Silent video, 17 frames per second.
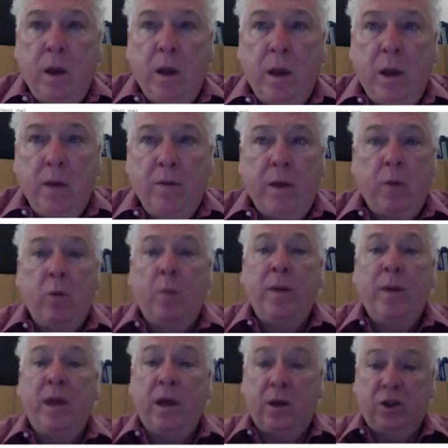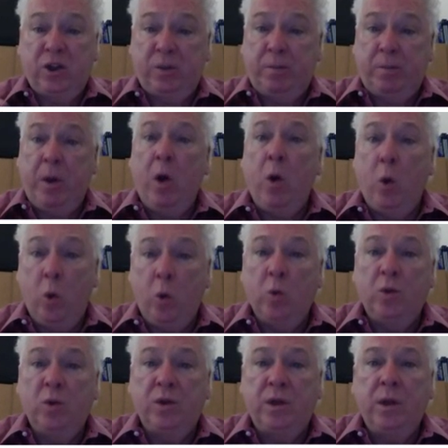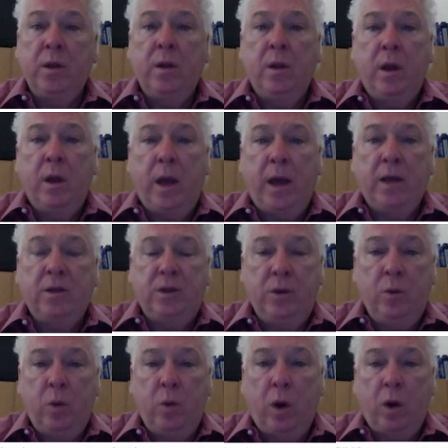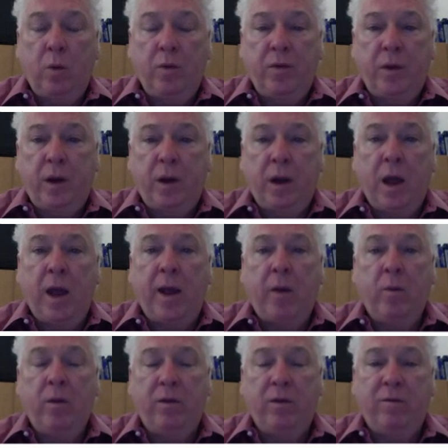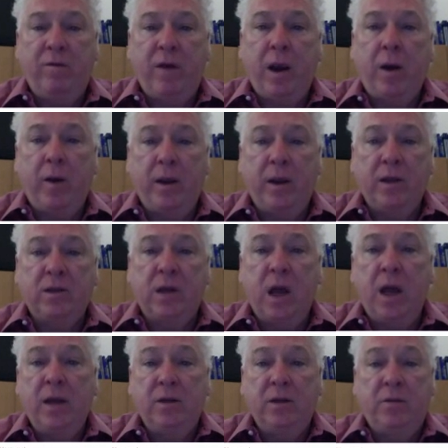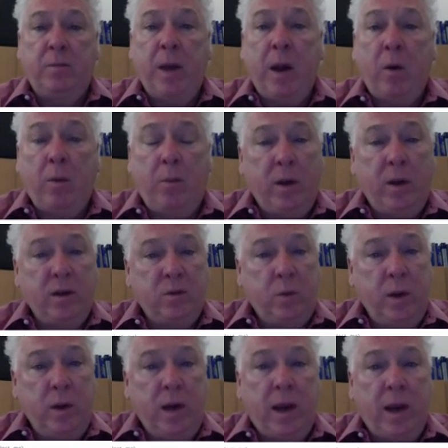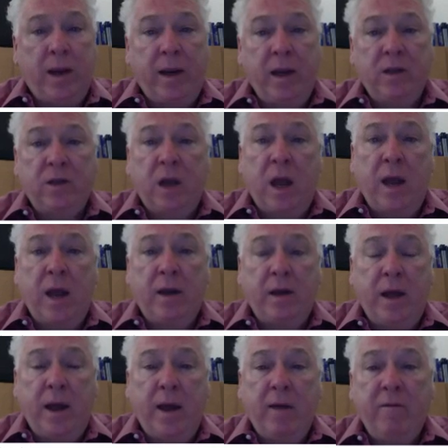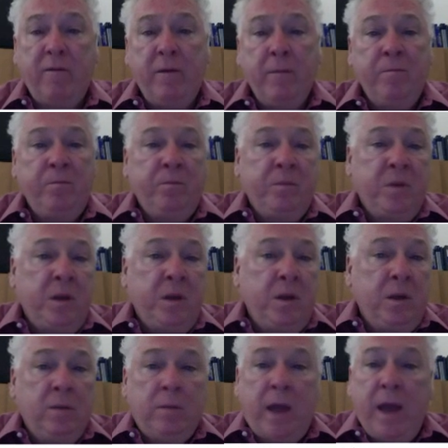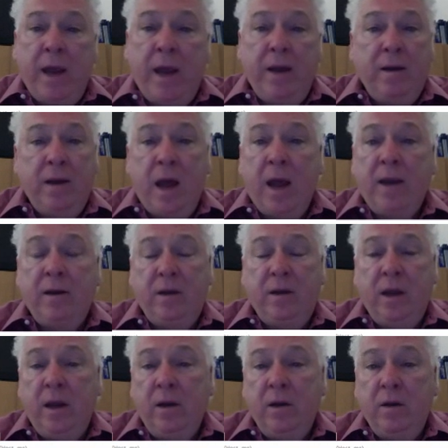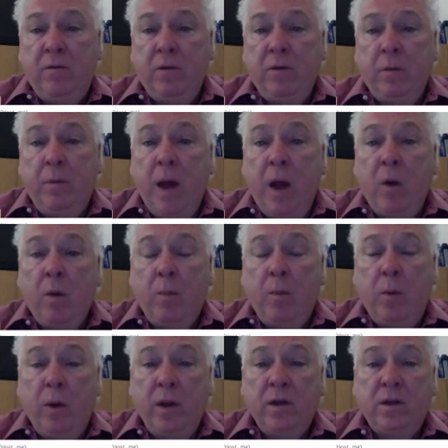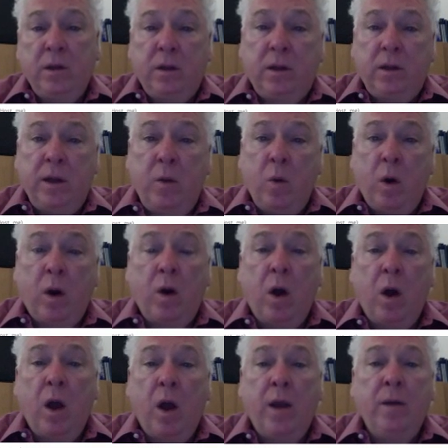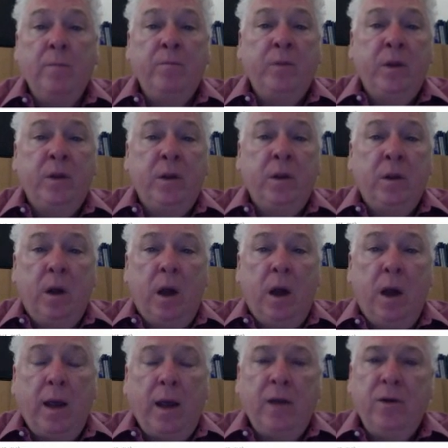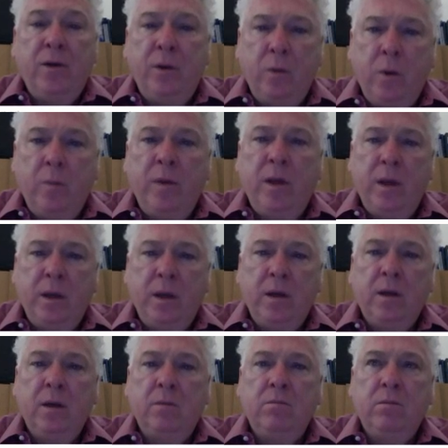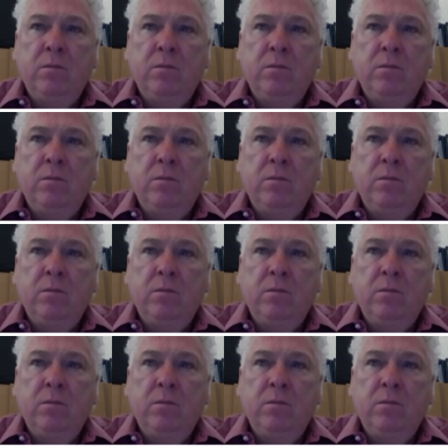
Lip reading: they will be exposed as you work with the client with various kinds of PowerPoints. We like each client to have 8, 9, 10 different PowerPoints that they work on, and you will begin to